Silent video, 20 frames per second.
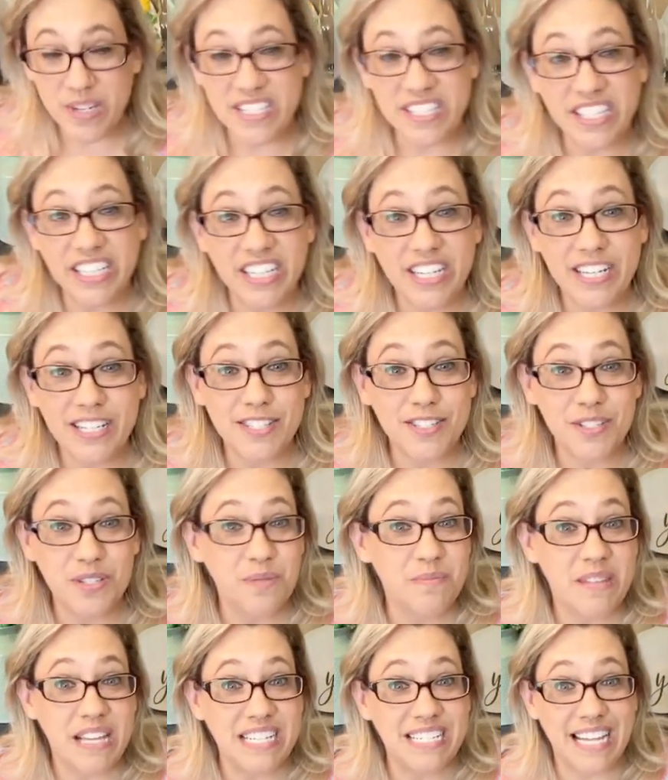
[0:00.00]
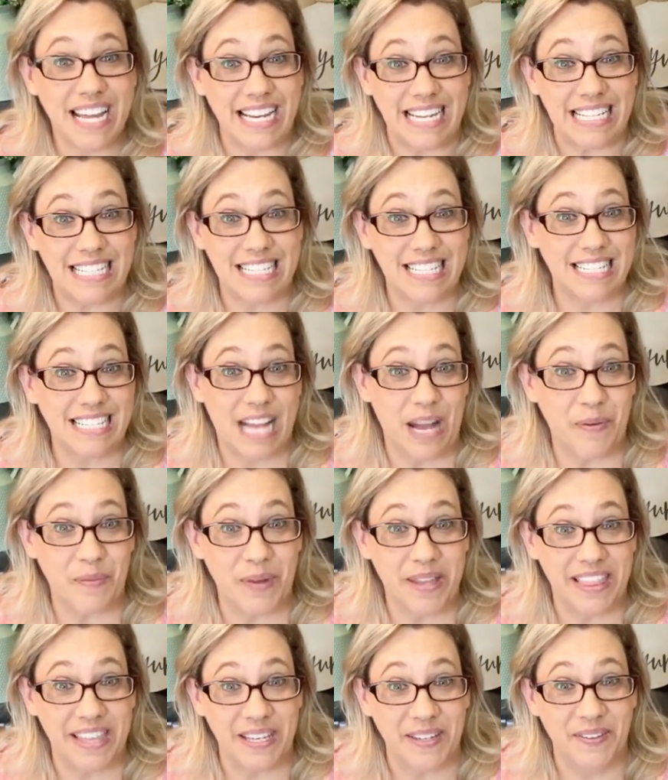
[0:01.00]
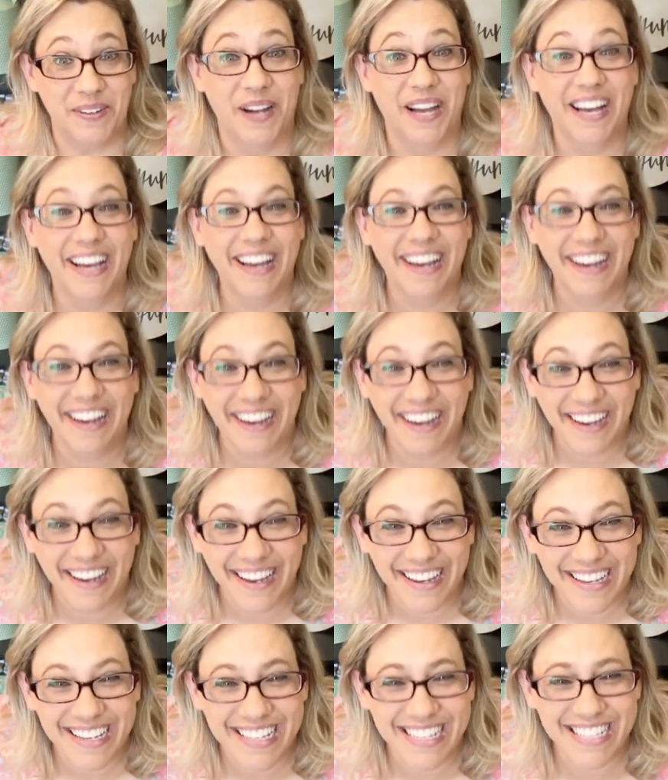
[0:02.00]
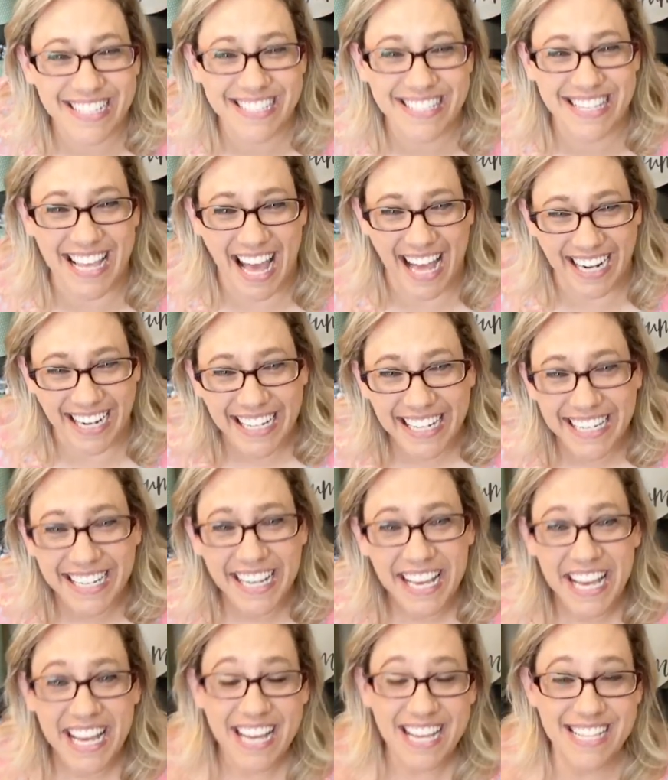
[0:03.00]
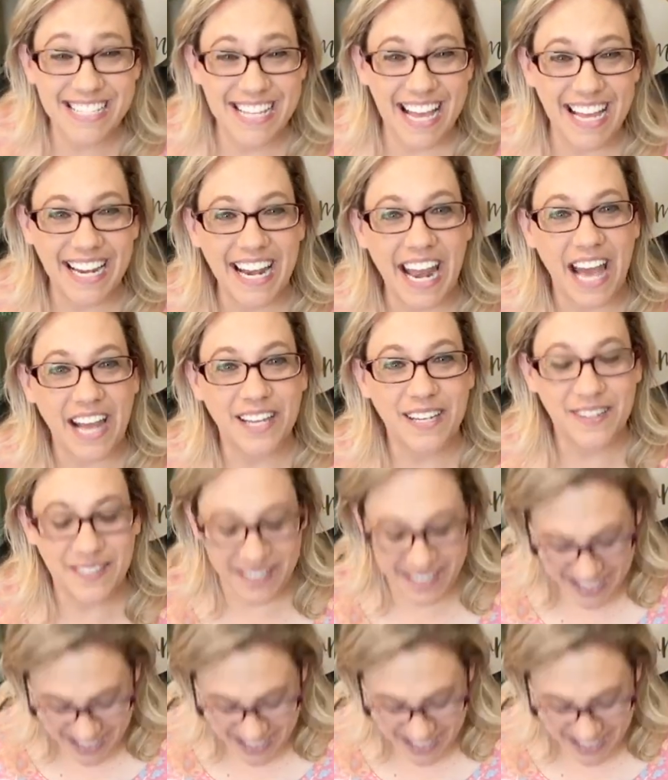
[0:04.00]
going to assume that Dennis is not with you. Is that an accurate